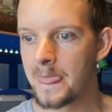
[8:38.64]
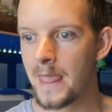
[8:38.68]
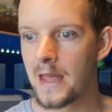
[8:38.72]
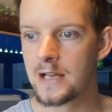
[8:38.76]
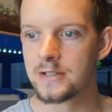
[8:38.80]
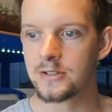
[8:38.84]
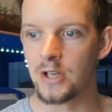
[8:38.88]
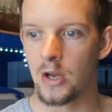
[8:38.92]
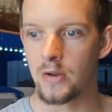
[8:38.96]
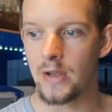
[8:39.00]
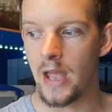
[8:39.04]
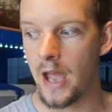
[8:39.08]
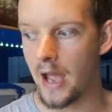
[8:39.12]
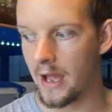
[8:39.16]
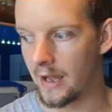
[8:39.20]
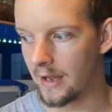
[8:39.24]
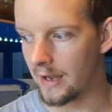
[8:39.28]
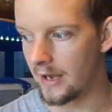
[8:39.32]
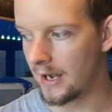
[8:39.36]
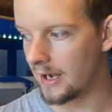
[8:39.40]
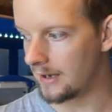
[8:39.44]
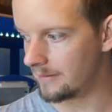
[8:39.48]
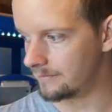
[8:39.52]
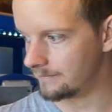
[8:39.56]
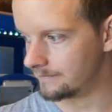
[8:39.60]
So yeah,
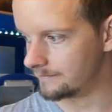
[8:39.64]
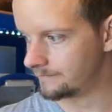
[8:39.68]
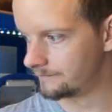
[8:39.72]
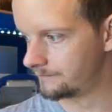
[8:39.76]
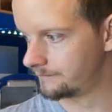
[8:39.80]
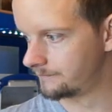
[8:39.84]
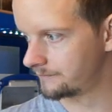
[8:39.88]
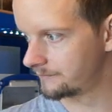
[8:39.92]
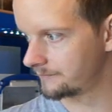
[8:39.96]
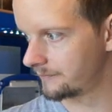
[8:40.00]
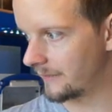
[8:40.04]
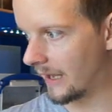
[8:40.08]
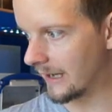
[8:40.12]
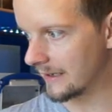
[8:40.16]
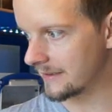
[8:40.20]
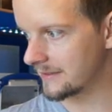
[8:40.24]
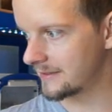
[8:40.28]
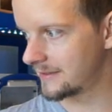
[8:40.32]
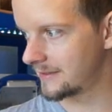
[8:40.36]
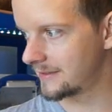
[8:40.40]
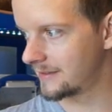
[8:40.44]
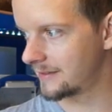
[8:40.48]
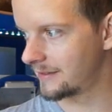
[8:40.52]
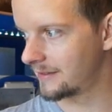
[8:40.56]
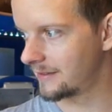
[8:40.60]

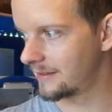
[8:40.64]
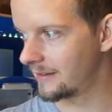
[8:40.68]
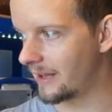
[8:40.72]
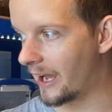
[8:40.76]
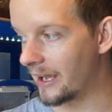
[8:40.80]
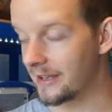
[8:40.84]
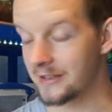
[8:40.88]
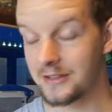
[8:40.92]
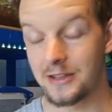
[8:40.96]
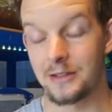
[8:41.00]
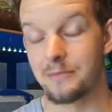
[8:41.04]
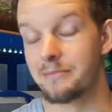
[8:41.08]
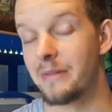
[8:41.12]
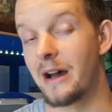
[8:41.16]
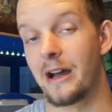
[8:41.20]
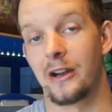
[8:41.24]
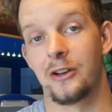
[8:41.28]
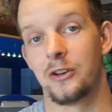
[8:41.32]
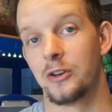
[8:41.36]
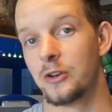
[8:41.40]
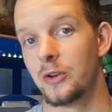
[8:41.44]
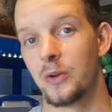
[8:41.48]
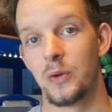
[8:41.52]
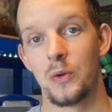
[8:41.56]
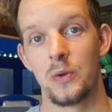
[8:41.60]
that's the bad
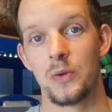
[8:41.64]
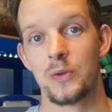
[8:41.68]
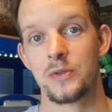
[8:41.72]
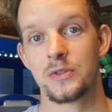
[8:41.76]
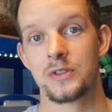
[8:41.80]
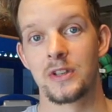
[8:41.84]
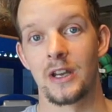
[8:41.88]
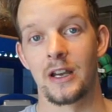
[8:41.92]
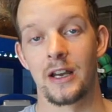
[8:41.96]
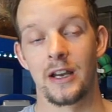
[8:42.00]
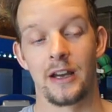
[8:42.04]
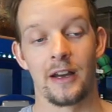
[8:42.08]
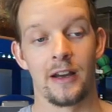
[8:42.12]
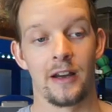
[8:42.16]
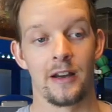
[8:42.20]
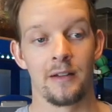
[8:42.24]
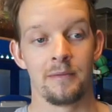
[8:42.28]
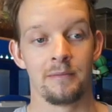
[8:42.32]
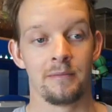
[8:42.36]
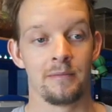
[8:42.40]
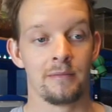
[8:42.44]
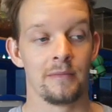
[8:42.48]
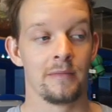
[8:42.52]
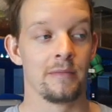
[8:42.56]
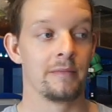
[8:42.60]
news.
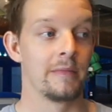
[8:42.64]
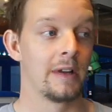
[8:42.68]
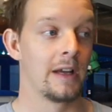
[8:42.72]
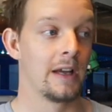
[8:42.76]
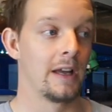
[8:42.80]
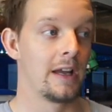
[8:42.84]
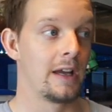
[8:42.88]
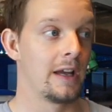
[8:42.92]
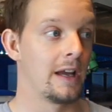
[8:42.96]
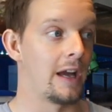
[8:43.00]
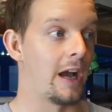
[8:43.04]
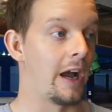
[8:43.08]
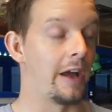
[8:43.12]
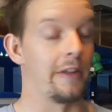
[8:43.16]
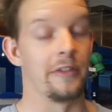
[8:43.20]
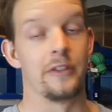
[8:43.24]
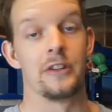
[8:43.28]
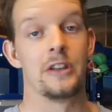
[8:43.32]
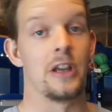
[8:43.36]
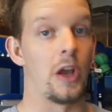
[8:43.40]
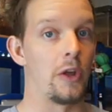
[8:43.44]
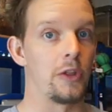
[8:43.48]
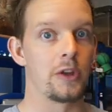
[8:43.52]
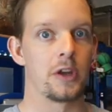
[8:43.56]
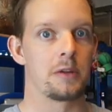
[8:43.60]
And
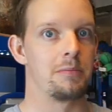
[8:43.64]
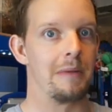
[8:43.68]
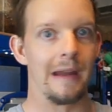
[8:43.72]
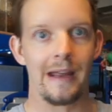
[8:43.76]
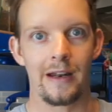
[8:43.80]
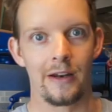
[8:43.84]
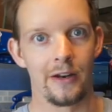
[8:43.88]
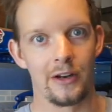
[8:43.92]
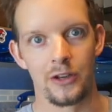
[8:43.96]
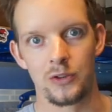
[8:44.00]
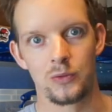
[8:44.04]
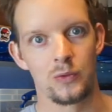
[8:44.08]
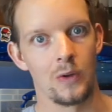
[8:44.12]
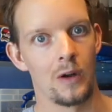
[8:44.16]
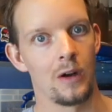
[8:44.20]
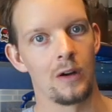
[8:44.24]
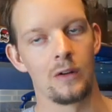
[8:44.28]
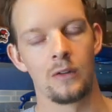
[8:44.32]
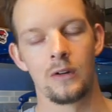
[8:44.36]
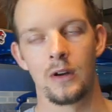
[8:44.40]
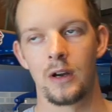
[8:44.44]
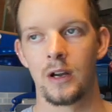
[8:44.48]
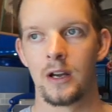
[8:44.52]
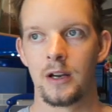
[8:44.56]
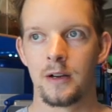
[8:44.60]
you know, the chameleon as
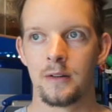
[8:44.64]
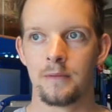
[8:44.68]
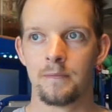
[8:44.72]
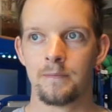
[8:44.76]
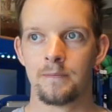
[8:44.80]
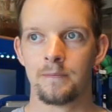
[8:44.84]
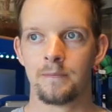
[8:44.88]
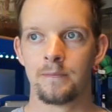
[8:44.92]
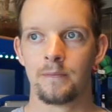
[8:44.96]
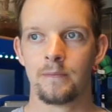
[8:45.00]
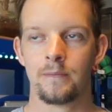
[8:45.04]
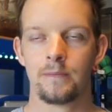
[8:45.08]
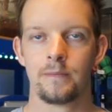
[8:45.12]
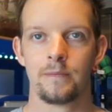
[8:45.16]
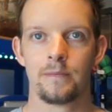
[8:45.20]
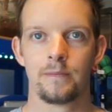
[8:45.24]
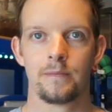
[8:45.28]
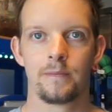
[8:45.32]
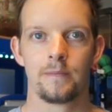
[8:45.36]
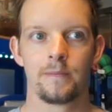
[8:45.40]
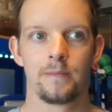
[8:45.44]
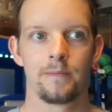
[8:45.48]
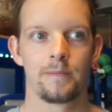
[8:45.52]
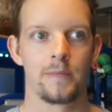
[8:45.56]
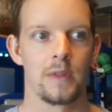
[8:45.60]
well.
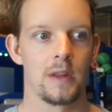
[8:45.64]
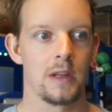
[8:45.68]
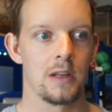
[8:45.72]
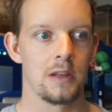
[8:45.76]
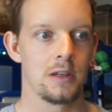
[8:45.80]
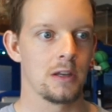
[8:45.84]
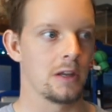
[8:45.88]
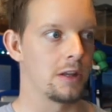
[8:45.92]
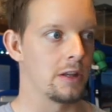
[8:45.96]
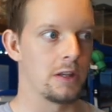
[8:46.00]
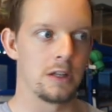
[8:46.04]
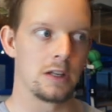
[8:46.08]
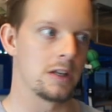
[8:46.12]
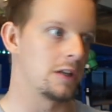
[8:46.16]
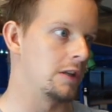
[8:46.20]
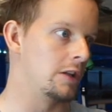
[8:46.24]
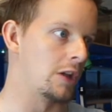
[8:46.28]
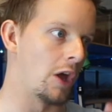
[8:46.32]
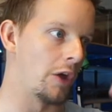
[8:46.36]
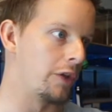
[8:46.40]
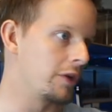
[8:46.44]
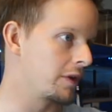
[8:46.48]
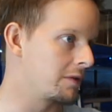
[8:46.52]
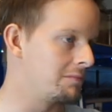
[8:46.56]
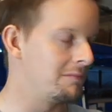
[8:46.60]
You
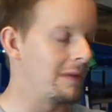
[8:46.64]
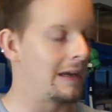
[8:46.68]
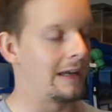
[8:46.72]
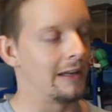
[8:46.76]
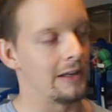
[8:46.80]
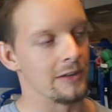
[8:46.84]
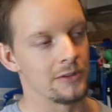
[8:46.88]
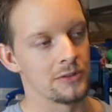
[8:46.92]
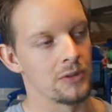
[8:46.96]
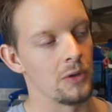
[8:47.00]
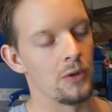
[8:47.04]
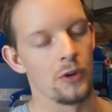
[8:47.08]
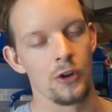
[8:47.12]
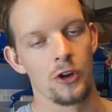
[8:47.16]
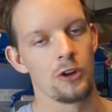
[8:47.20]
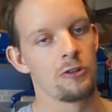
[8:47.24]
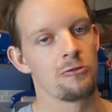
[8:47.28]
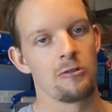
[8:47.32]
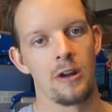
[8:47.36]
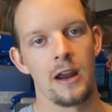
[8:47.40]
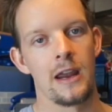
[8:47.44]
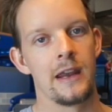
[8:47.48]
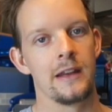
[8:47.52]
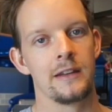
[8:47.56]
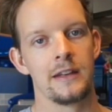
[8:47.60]
know, the chameleon is doing
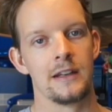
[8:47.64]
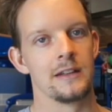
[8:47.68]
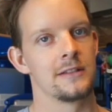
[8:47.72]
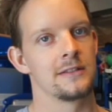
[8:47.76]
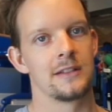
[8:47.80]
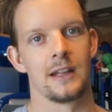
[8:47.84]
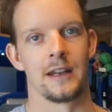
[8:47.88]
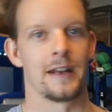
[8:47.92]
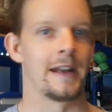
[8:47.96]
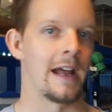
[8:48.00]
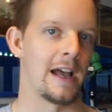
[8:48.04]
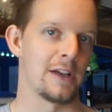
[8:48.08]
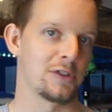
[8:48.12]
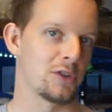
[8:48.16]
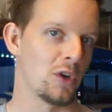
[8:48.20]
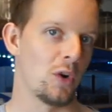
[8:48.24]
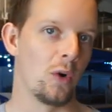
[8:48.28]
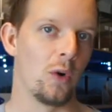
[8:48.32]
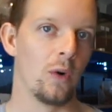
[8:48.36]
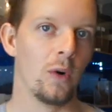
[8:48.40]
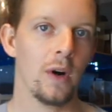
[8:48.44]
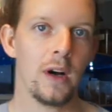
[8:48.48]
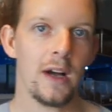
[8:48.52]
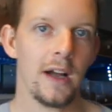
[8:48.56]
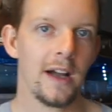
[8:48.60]
great. It's still an
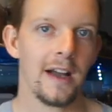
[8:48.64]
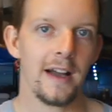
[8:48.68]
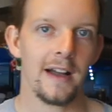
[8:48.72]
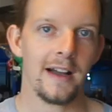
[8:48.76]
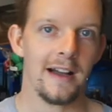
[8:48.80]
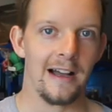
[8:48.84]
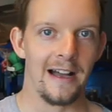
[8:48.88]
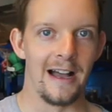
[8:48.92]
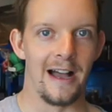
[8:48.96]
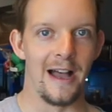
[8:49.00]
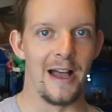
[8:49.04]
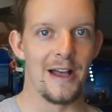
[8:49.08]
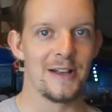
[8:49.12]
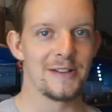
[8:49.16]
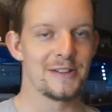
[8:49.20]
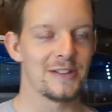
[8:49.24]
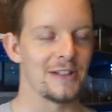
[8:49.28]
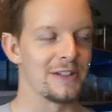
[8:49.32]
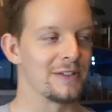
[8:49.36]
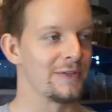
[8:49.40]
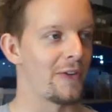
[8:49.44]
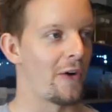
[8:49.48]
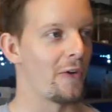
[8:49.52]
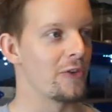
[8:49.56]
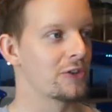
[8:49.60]
asshole
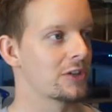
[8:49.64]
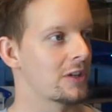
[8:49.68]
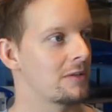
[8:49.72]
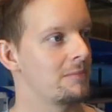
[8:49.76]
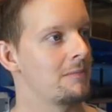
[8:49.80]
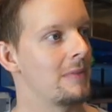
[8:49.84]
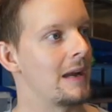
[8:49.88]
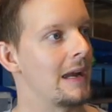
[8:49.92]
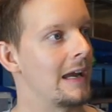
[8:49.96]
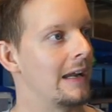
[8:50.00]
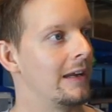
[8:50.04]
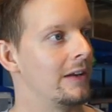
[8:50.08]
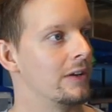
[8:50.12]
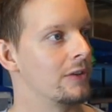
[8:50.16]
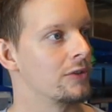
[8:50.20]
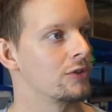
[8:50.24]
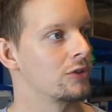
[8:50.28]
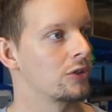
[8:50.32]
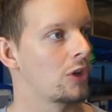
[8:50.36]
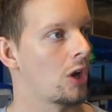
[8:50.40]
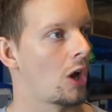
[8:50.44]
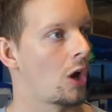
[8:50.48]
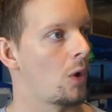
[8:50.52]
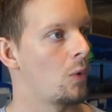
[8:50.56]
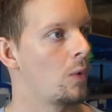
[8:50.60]
as far as chameleons
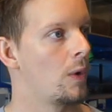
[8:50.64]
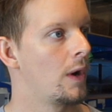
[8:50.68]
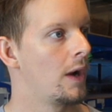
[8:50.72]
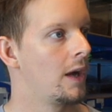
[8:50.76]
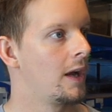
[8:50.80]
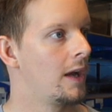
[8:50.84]
go.